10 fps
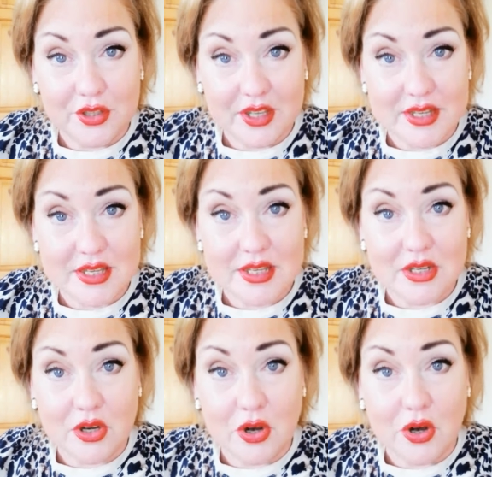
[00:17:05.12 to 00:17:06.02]
this
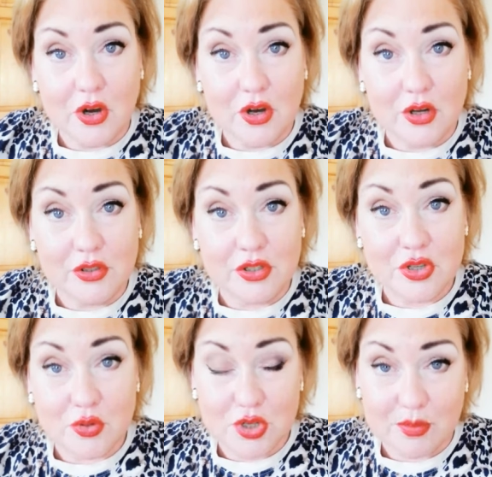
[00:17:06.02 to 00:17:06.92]
on
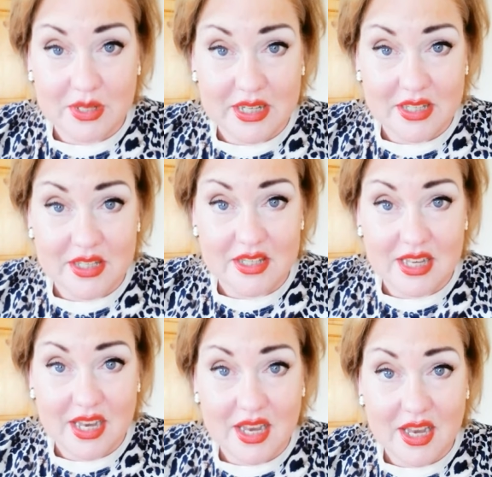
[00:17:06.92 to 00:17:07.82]
social media
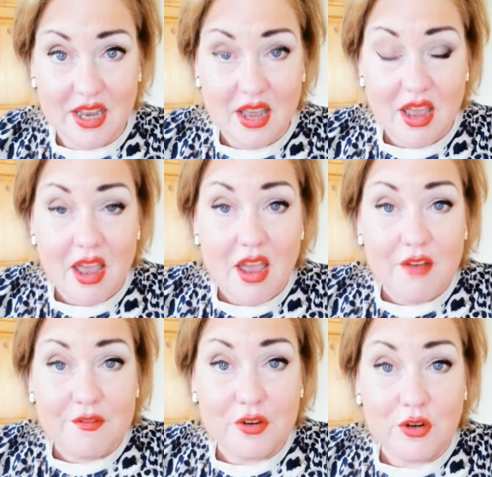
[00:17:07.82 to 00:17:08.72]
today
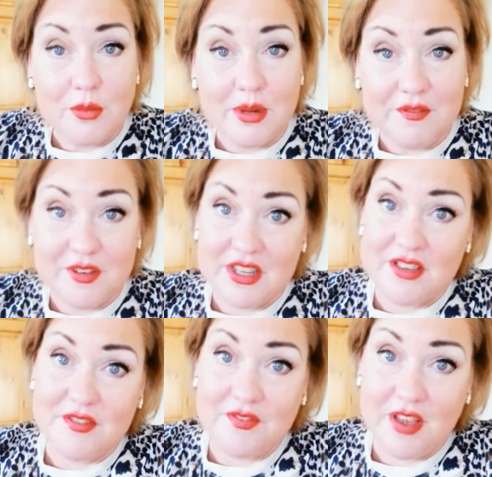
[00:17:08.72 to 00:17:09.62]
for all my
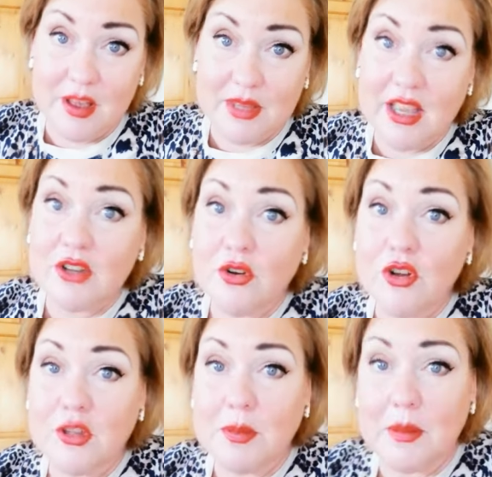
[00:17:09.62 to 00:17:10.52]
friends and family and
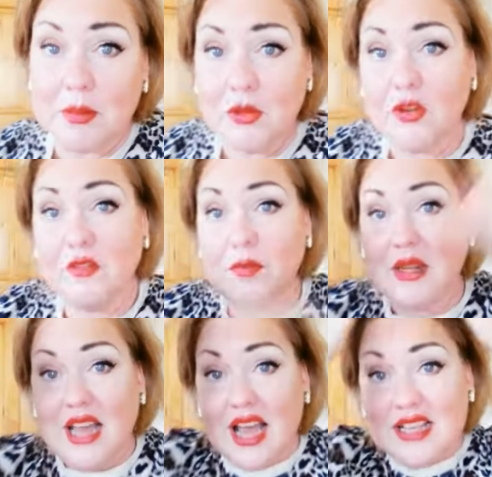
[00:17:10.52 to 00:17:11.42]
all the people who have
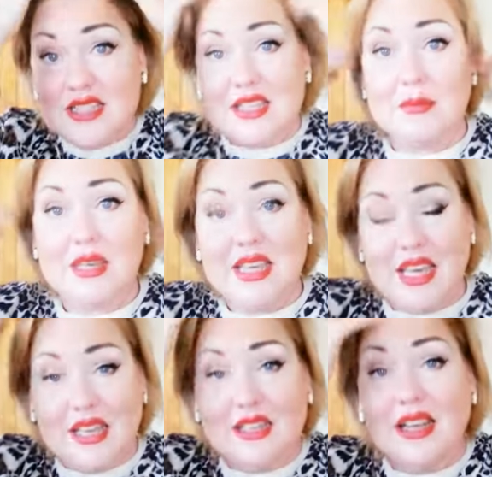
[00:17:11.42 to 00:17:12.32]
been asking me
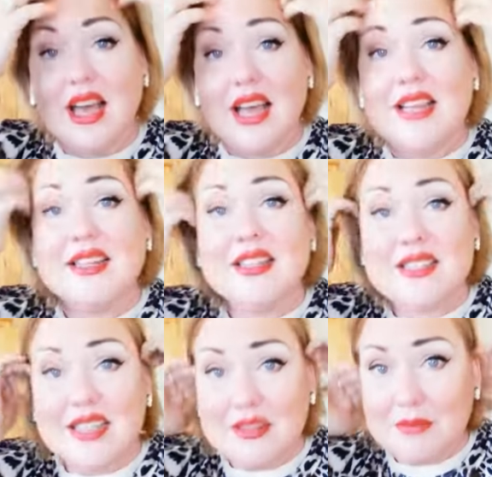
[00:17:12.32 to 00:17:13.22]
and
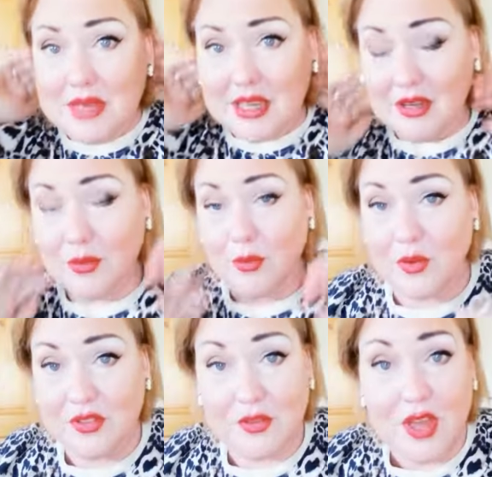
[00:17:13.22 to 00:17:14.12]
inundating me
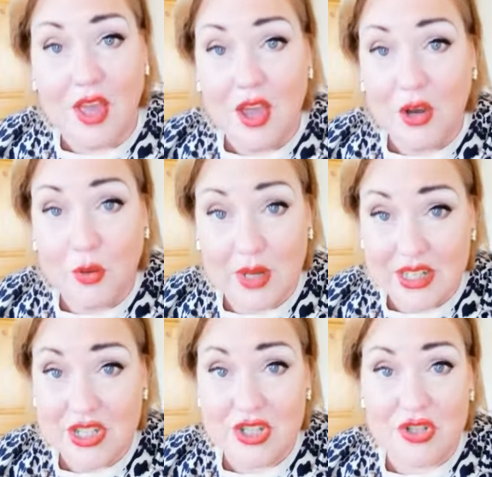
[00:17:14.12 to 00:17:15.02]
with
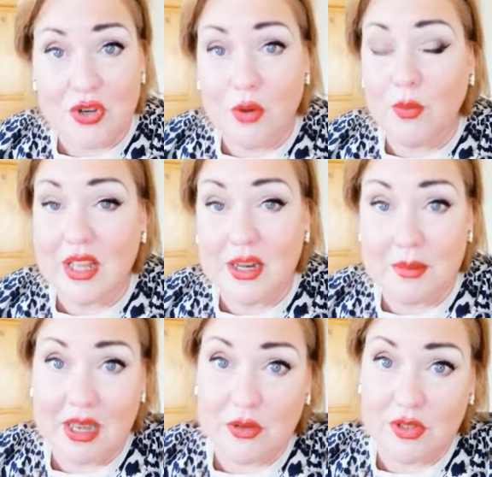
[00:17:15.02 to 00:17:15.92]
questions on when am
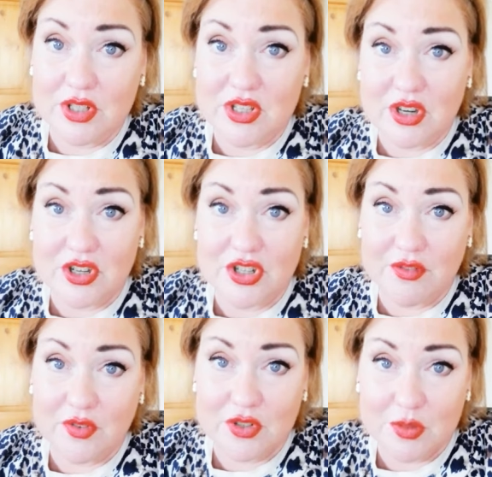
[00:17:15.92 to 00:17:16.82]
I going to start
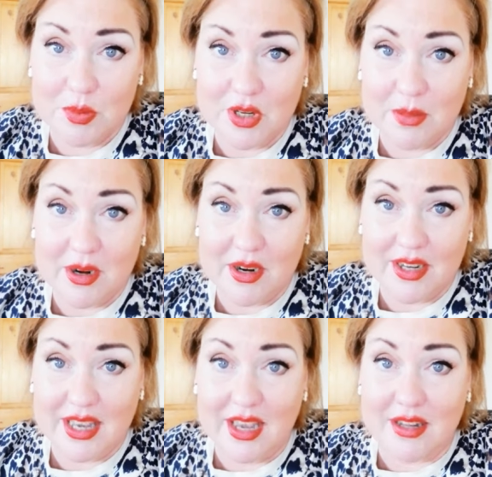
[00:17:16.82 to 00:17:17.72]
Siobhan's Beauty Bar
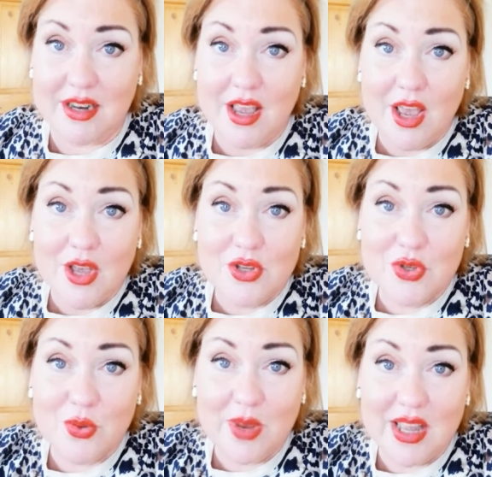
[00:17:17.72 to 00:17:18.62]
again.
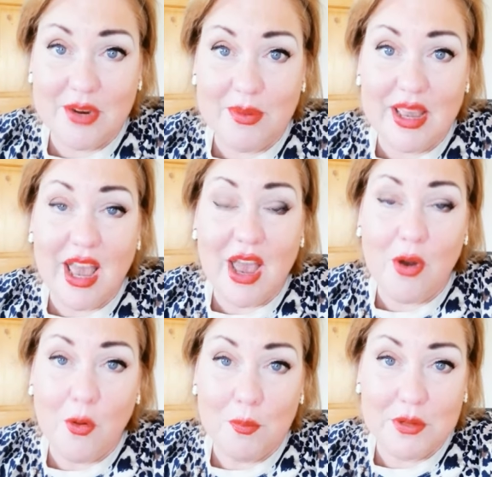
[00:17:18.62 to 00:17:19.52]
So anyway, I
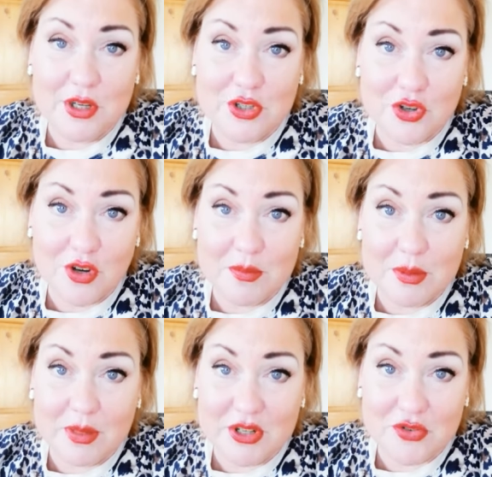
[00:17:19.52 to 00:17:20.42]
hope you enjoyed my
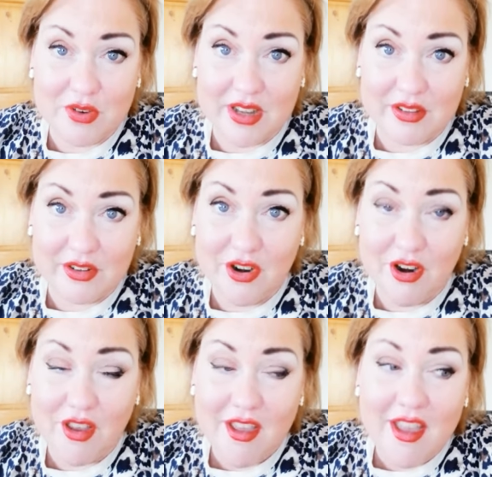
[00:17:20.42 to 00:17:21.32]
wee
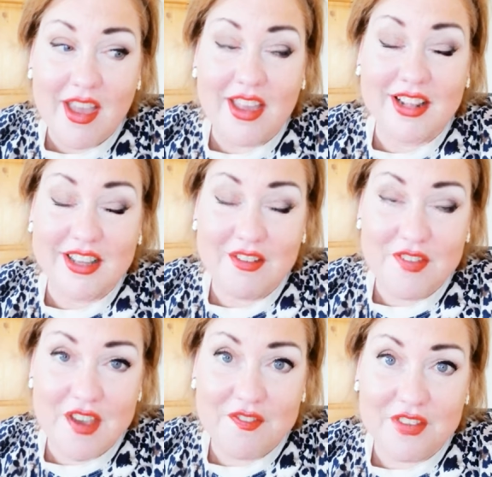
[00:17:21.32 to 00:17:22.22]
trailer. It'll give
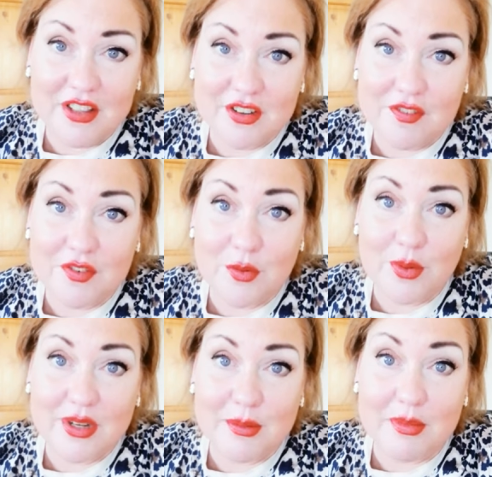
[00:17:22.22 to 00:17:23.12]
you a feeler for
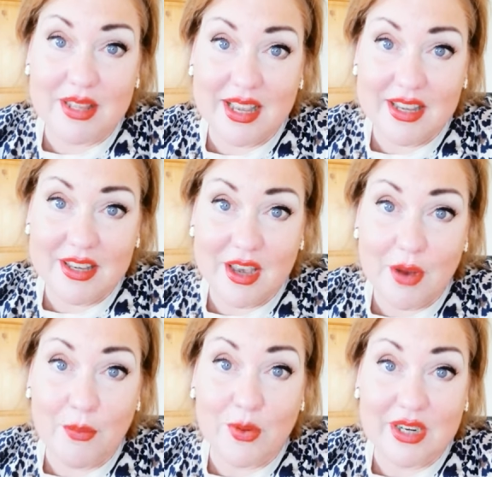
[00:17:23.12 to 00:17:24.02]
what I'm like
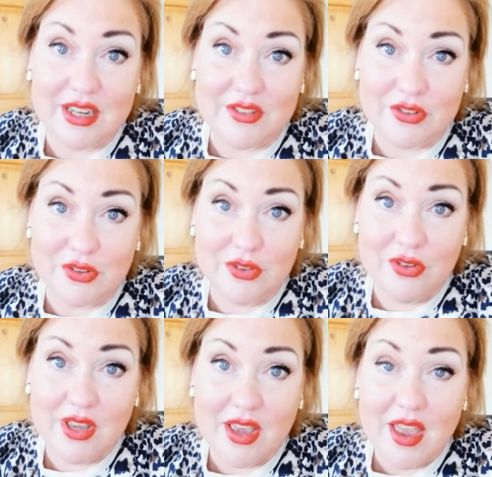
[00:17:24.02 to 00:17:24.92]
and what I do.